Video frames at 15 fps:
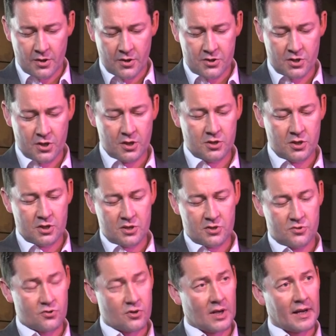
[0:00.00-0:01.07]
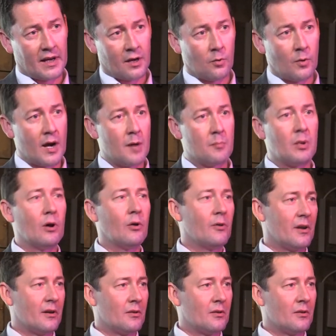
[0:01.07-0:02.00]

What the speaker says: and the surgeon is drilling away bone.